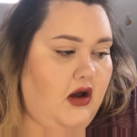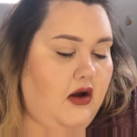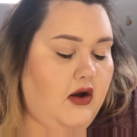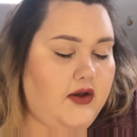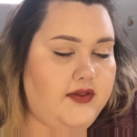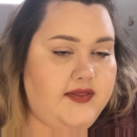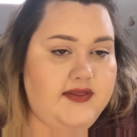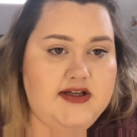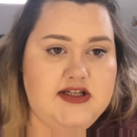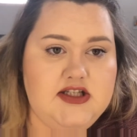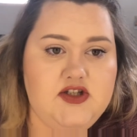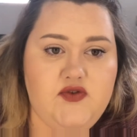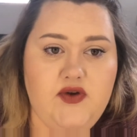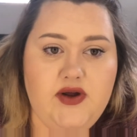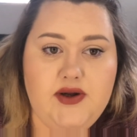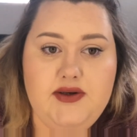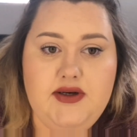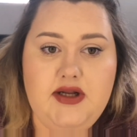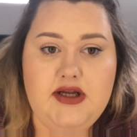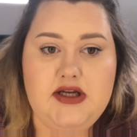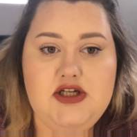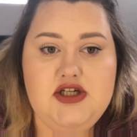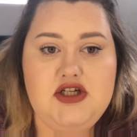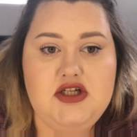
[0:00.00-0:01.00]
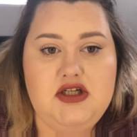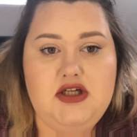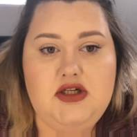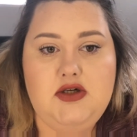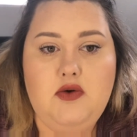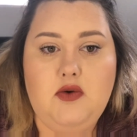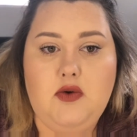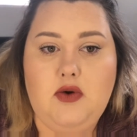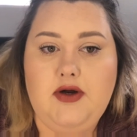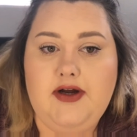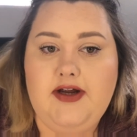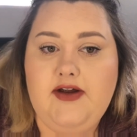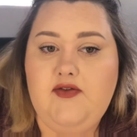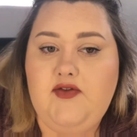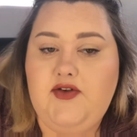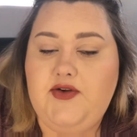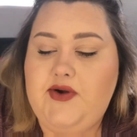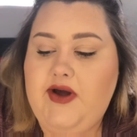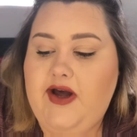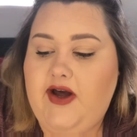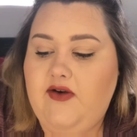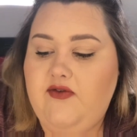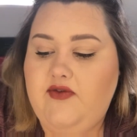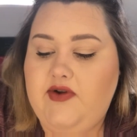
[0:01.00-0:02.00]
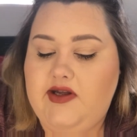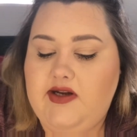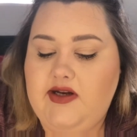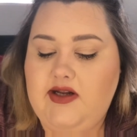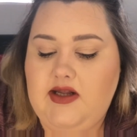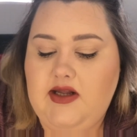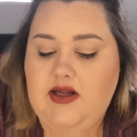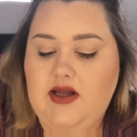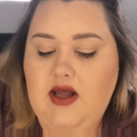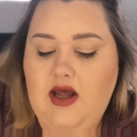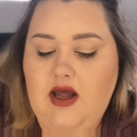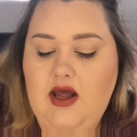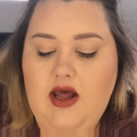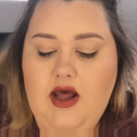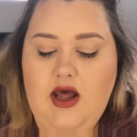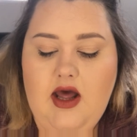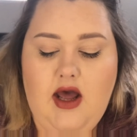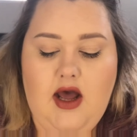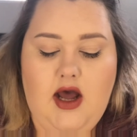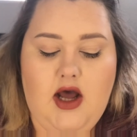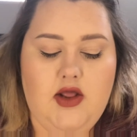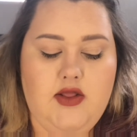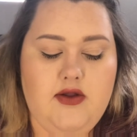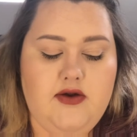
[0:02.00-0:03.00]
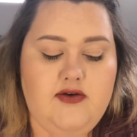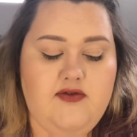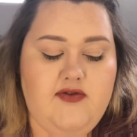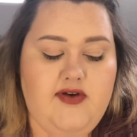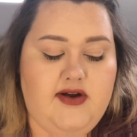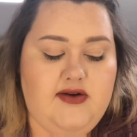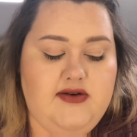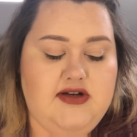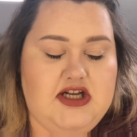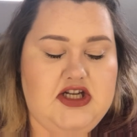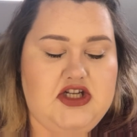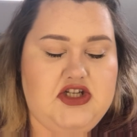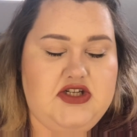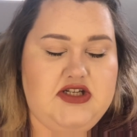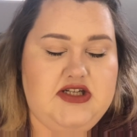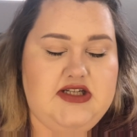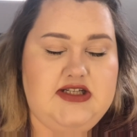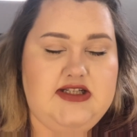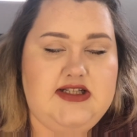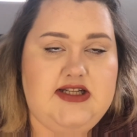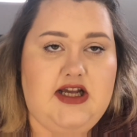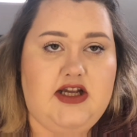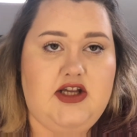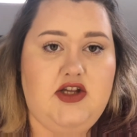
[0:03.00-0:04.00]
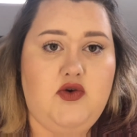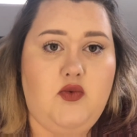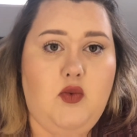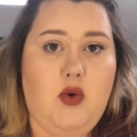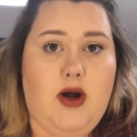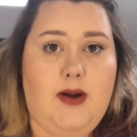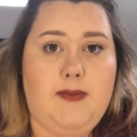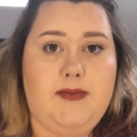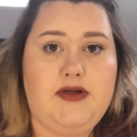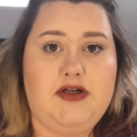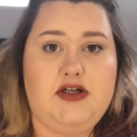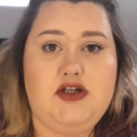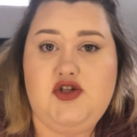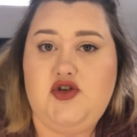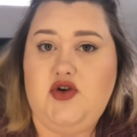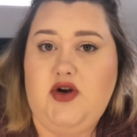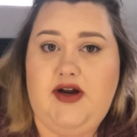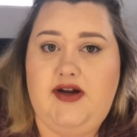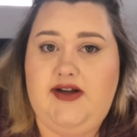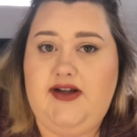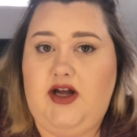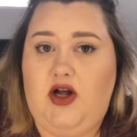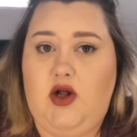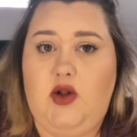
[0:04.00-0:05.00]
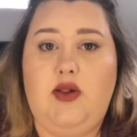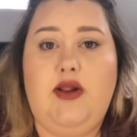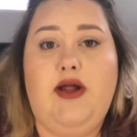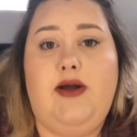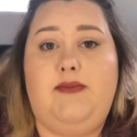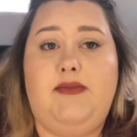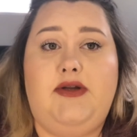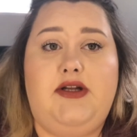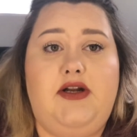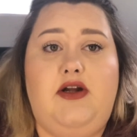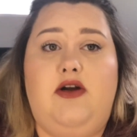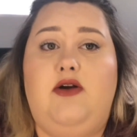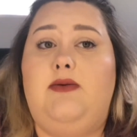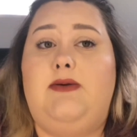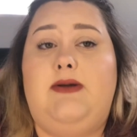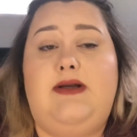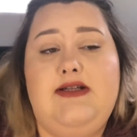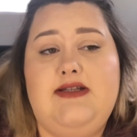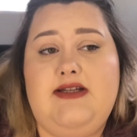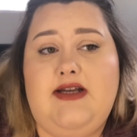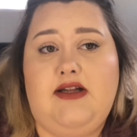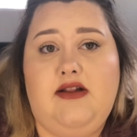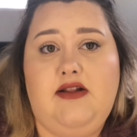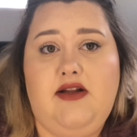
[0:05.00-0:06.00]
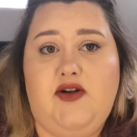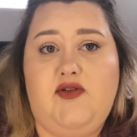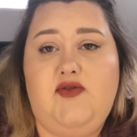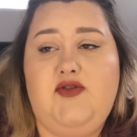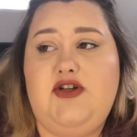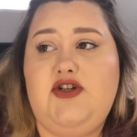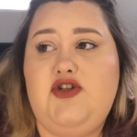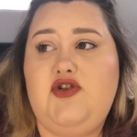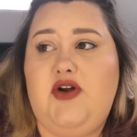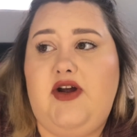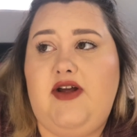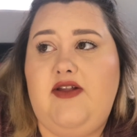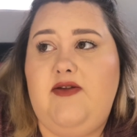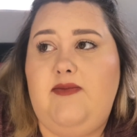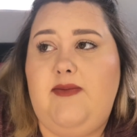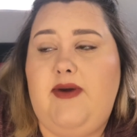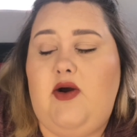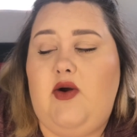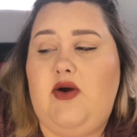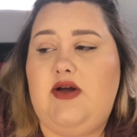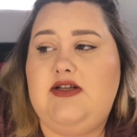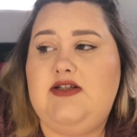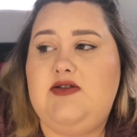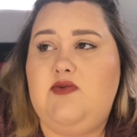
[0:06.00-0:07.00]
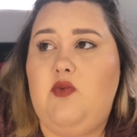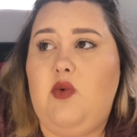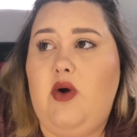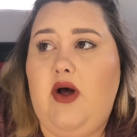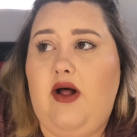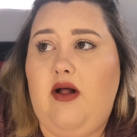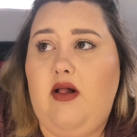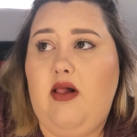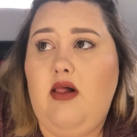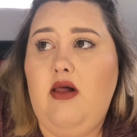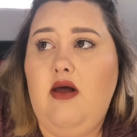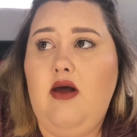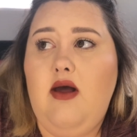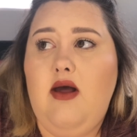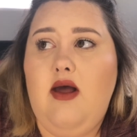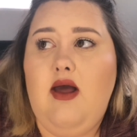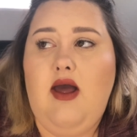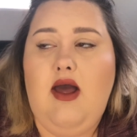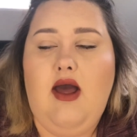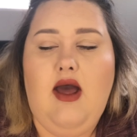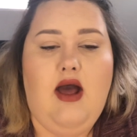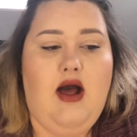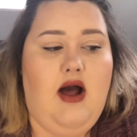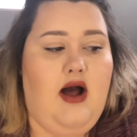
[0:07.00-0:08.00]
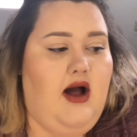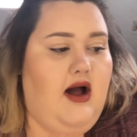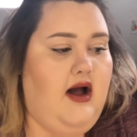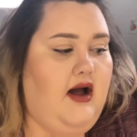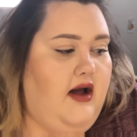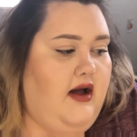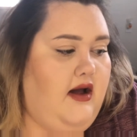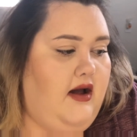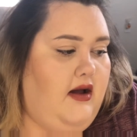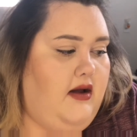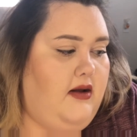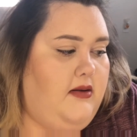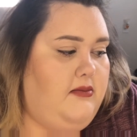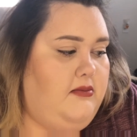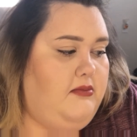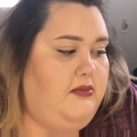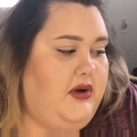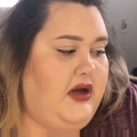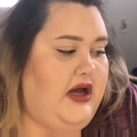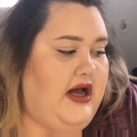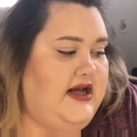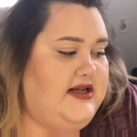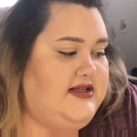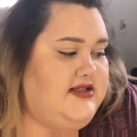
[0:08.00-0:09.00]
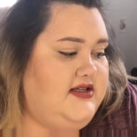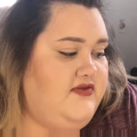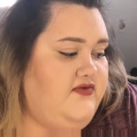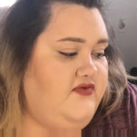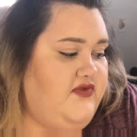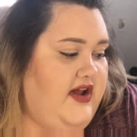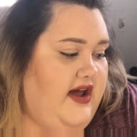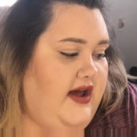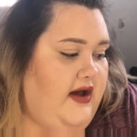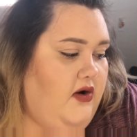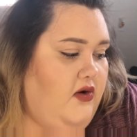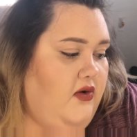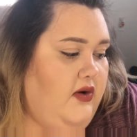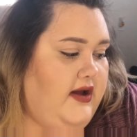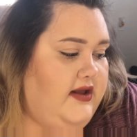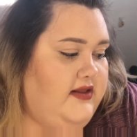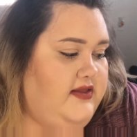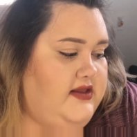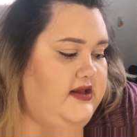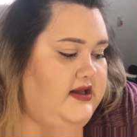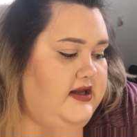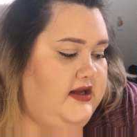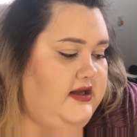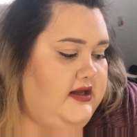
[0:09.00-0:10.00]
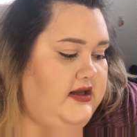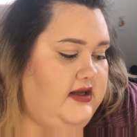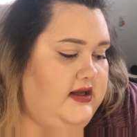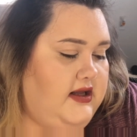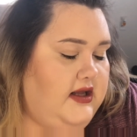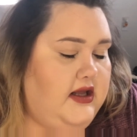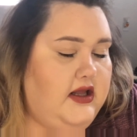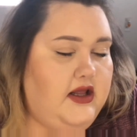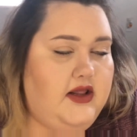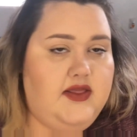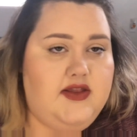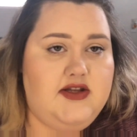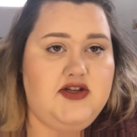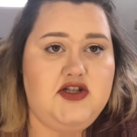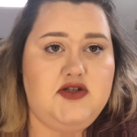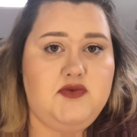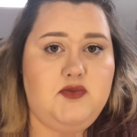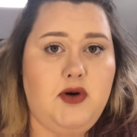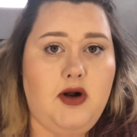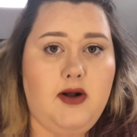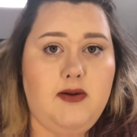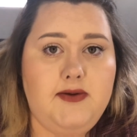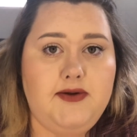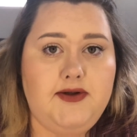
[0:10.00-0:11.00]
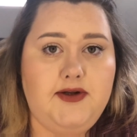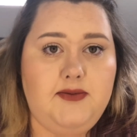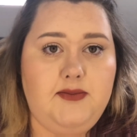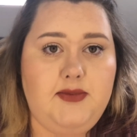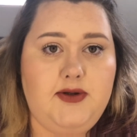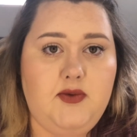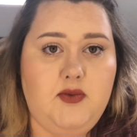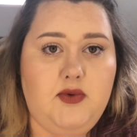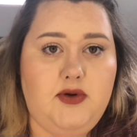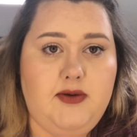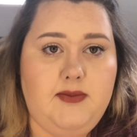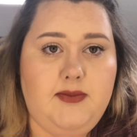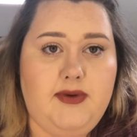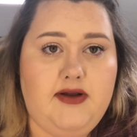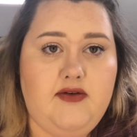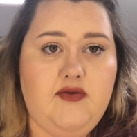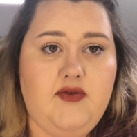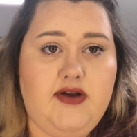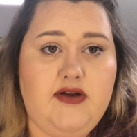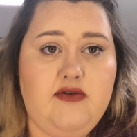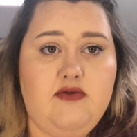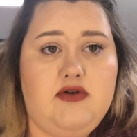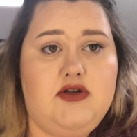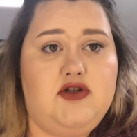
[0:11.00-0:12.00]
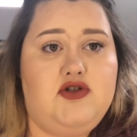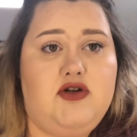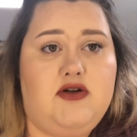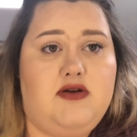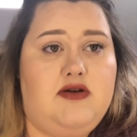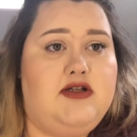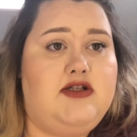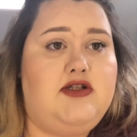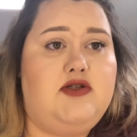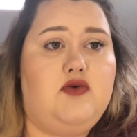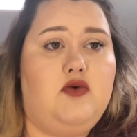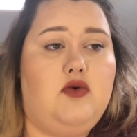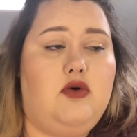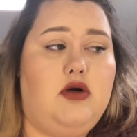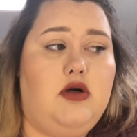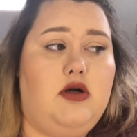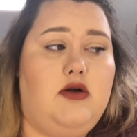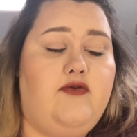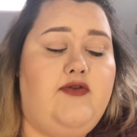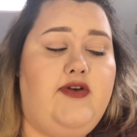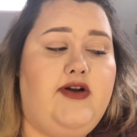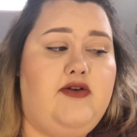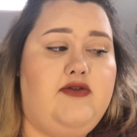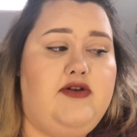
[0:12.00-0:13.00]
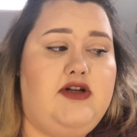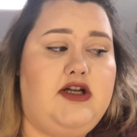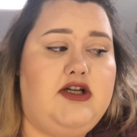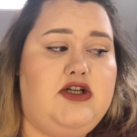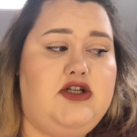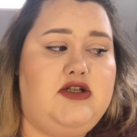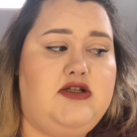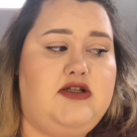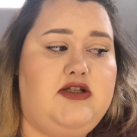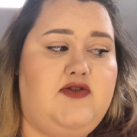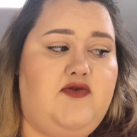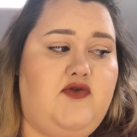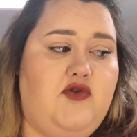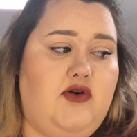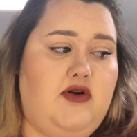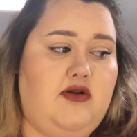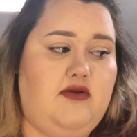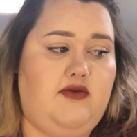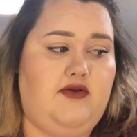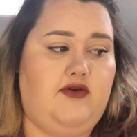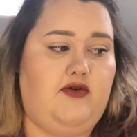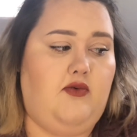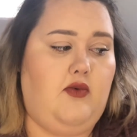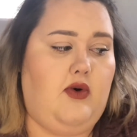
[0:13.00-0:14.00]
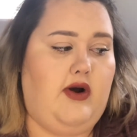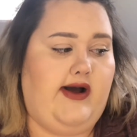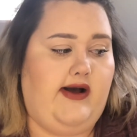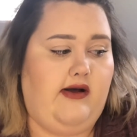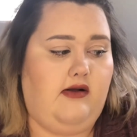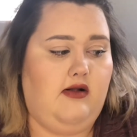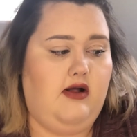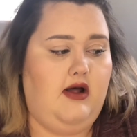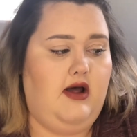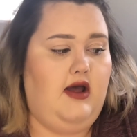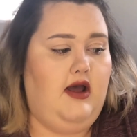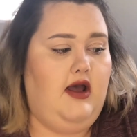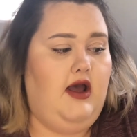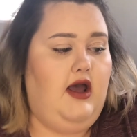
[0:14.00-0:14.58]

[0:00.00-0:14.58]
on this foundation. Or if you have any other foundations that you want me to try out, let me know, because I'd love to try them out as well. But as of now, I think this is probably going to be one of my favorite drugstore foundations for a little while.